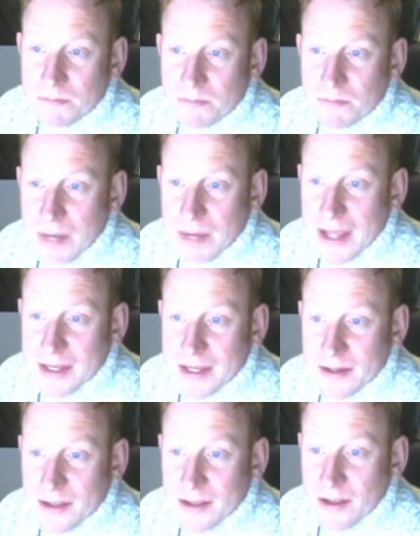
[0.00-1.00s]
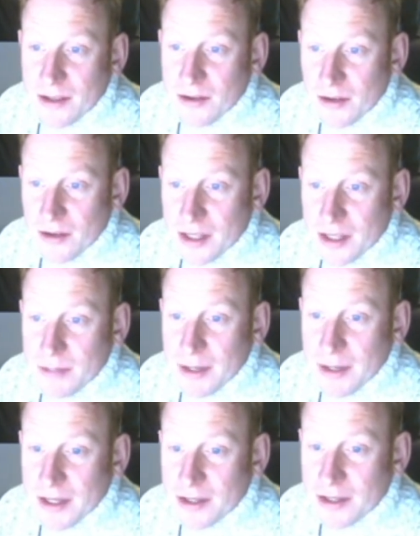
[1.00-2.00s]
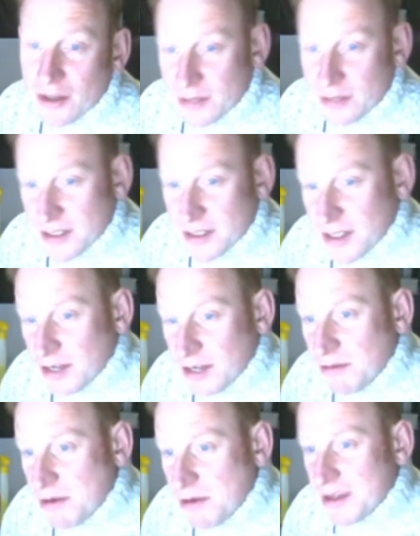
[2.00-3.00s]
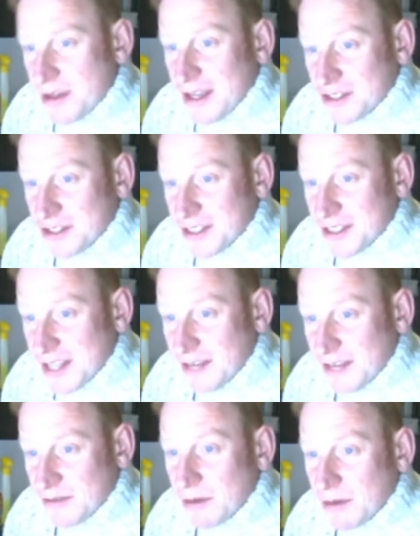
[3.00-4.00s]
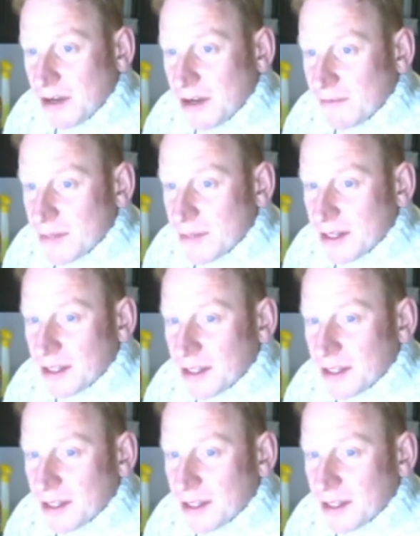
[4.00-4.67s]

plane on eBay and noticed that they were actually selling for quite a lot of money.